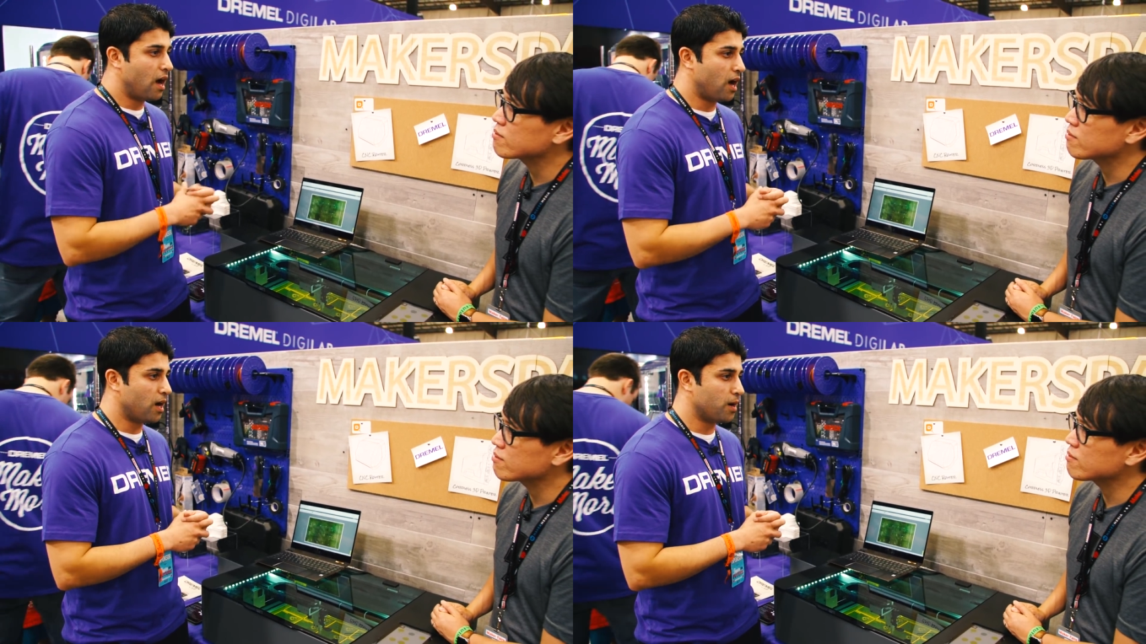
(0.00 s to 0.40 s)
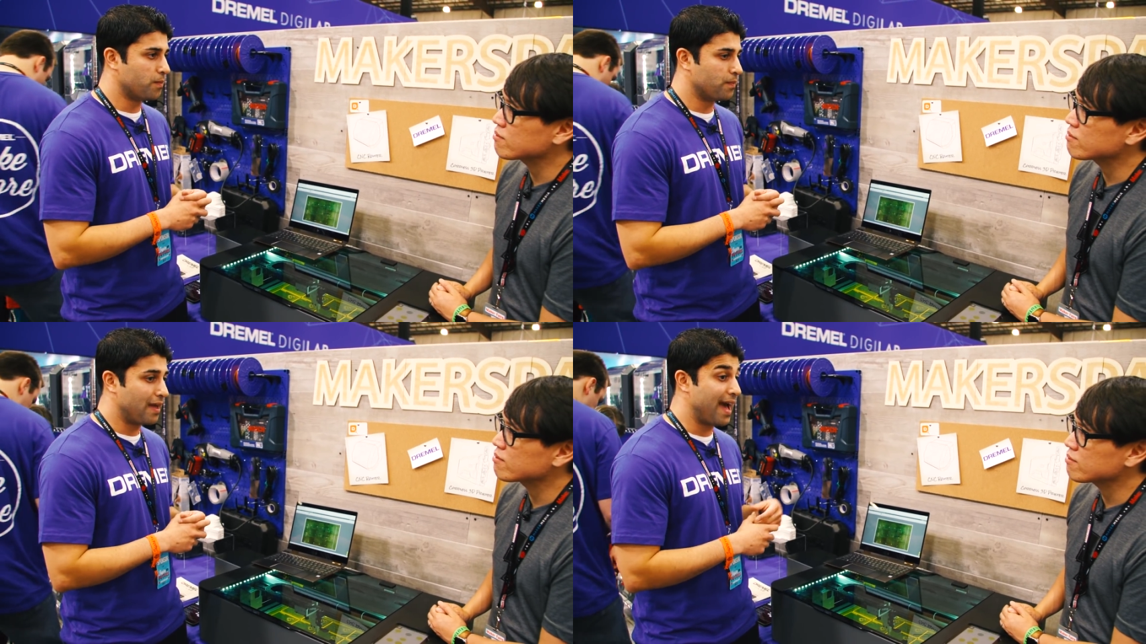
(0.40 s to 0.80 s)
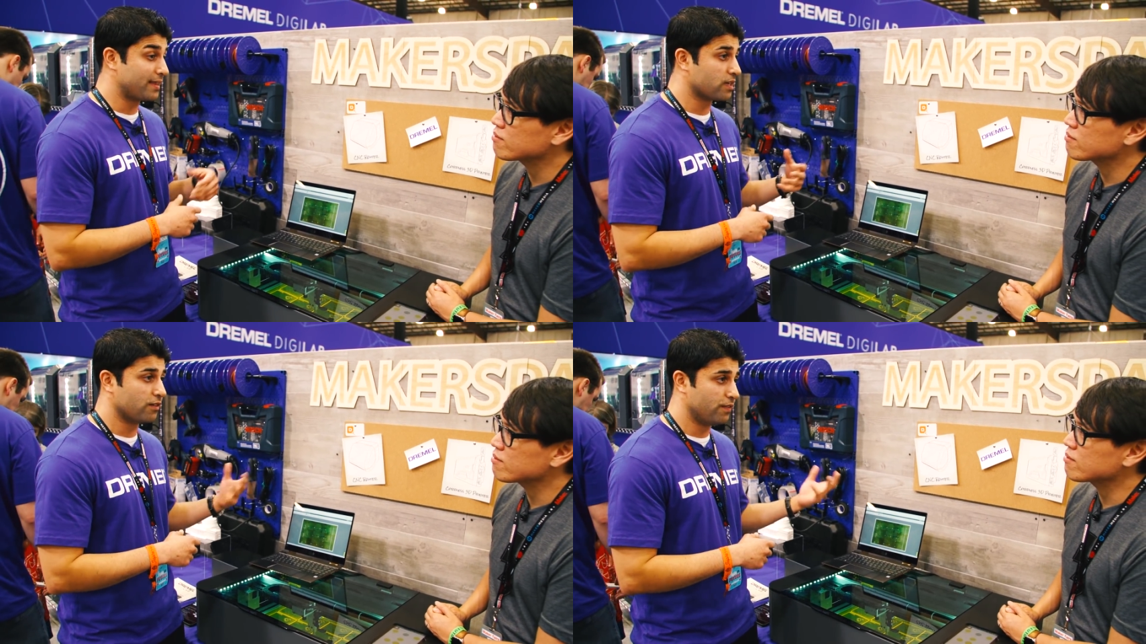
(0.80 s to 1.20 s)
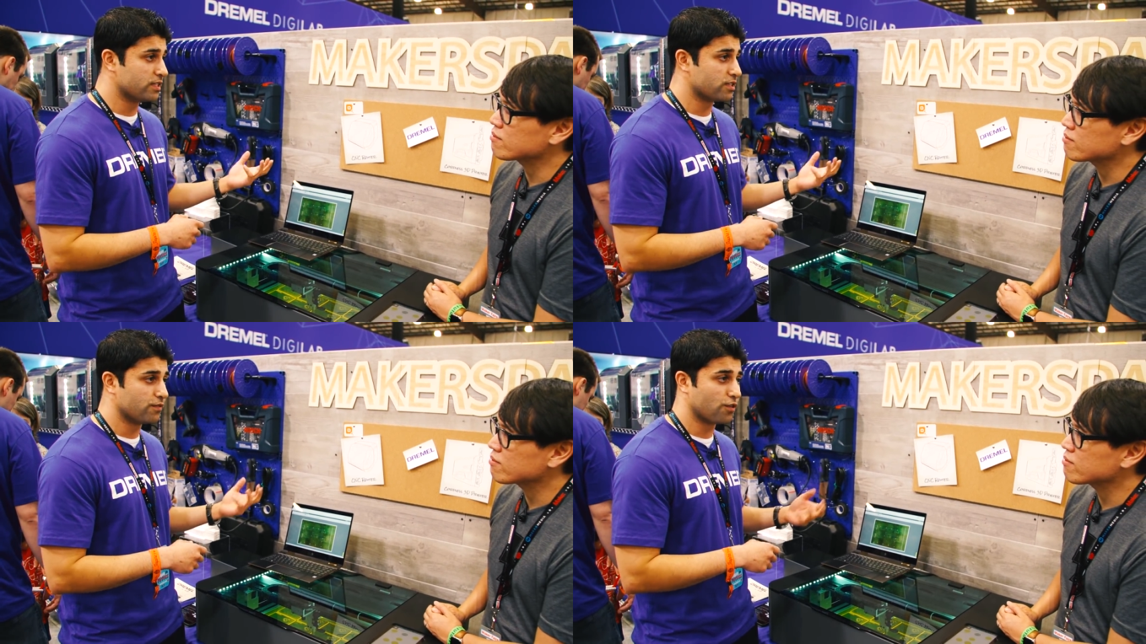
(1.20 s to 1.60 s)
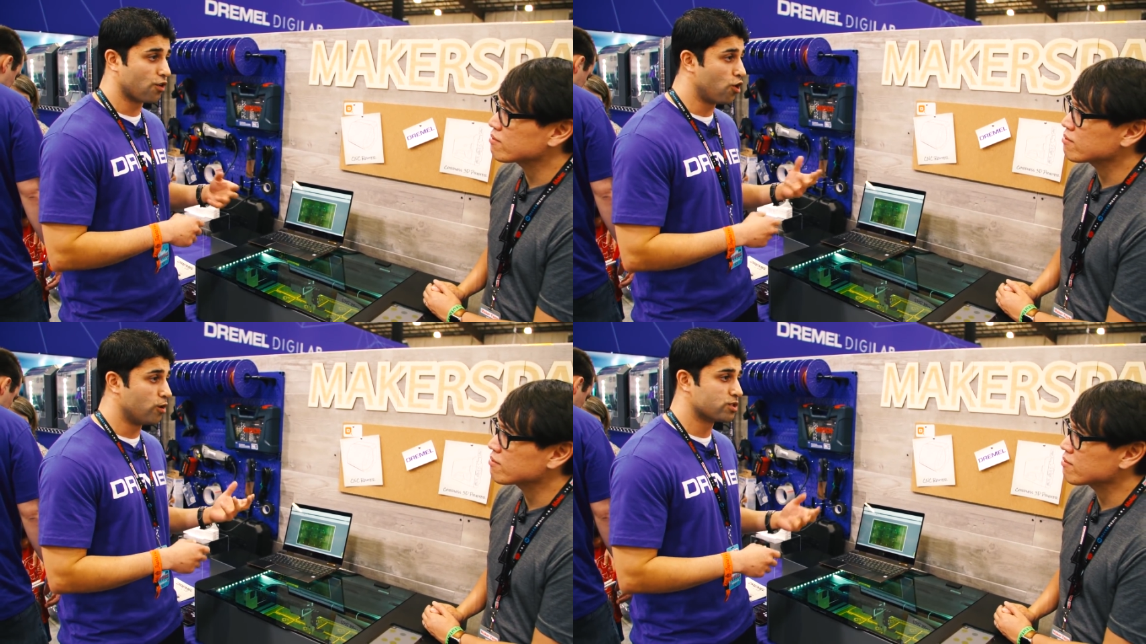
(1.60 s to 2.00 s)
Speaker 1: um, at the convenience of your
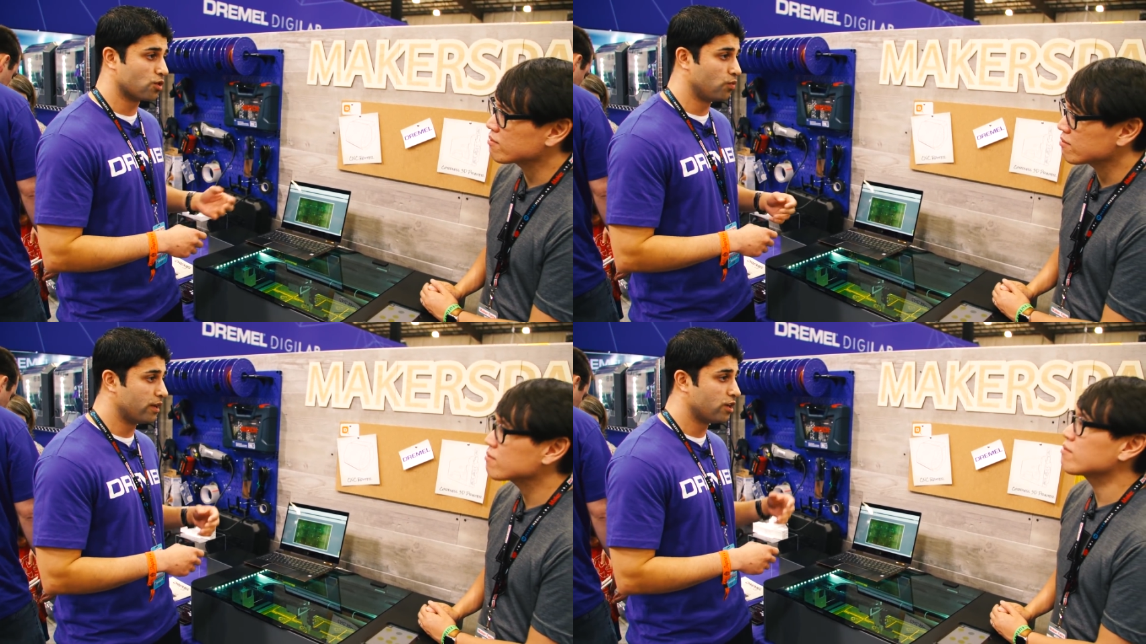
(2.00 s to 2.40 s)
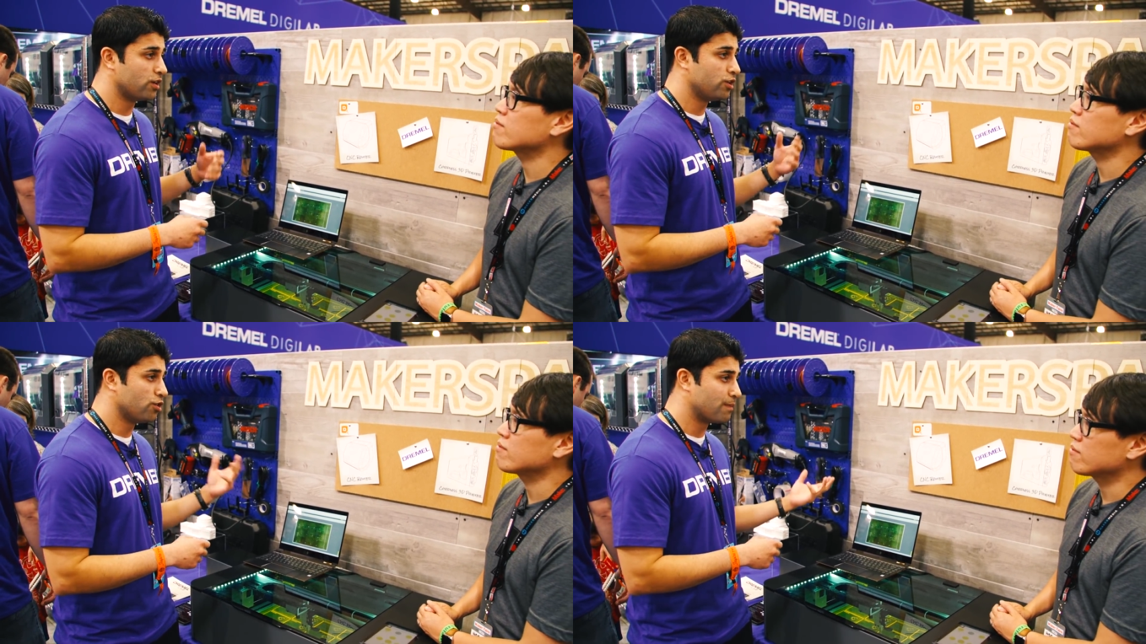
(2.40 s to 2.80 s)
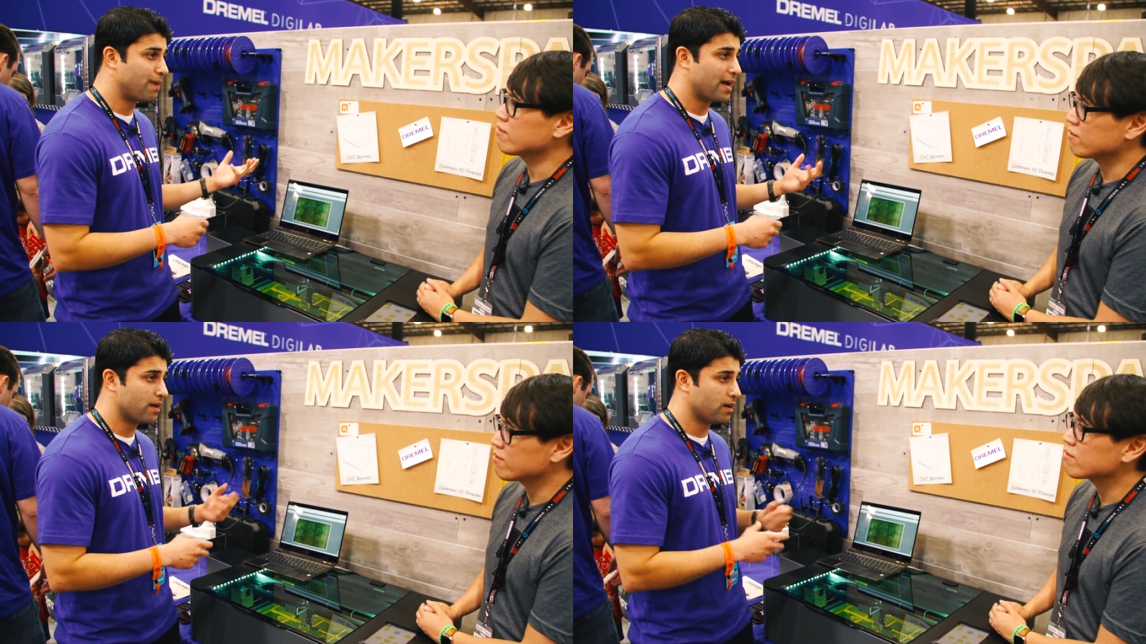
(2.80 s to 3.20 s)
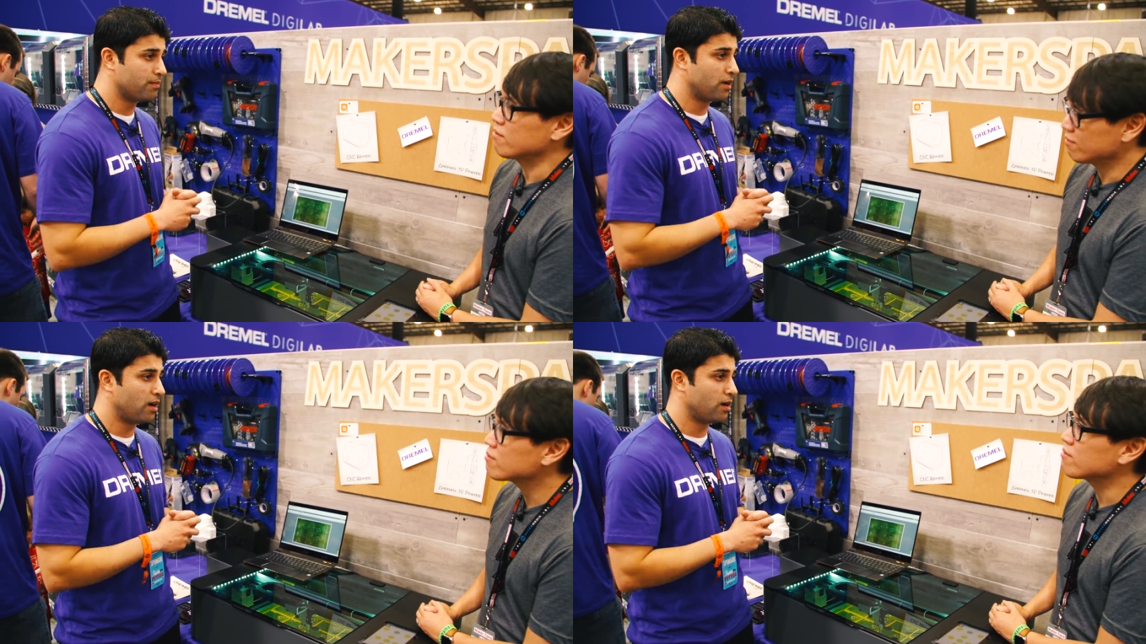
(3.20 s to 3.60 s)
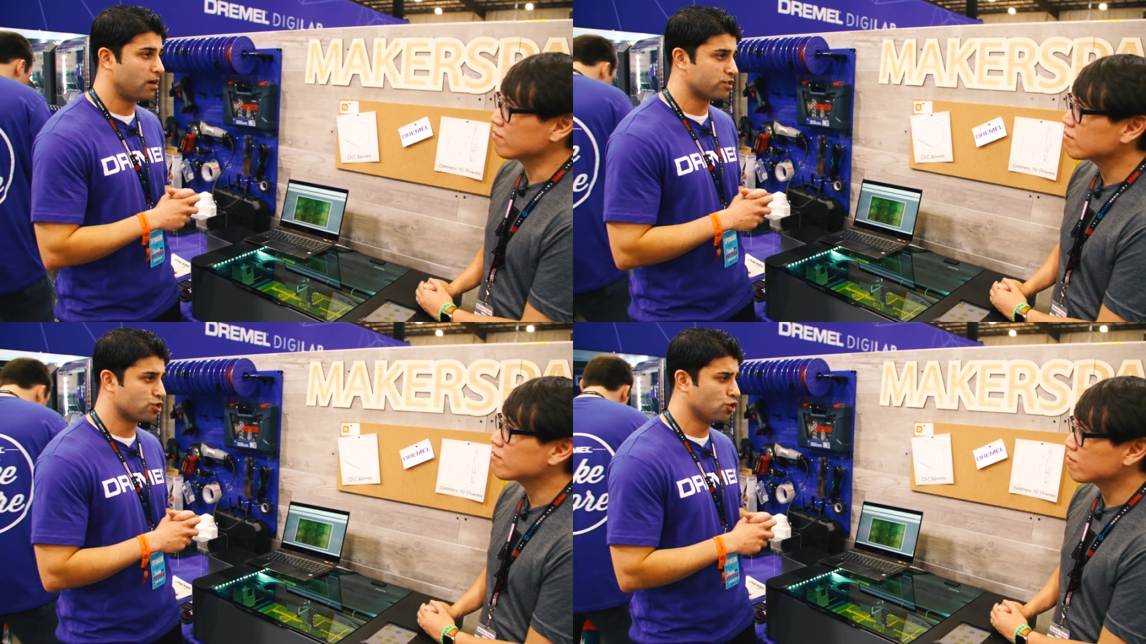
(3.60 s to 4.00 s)
home. So we can you can buy a,
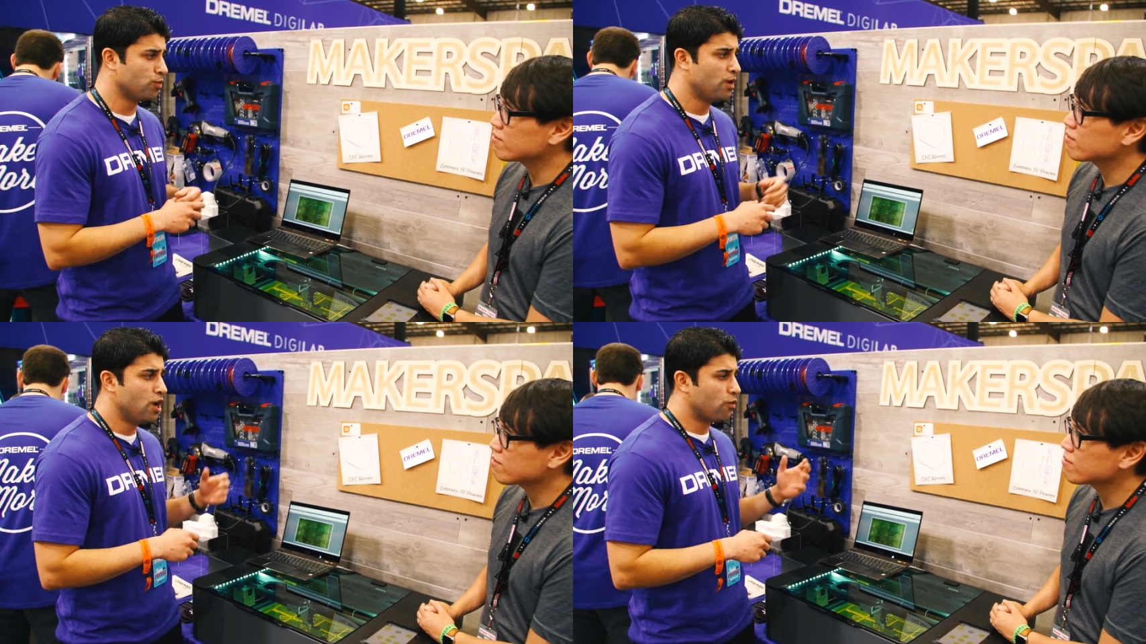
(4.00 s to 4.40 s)
uh, a, tube.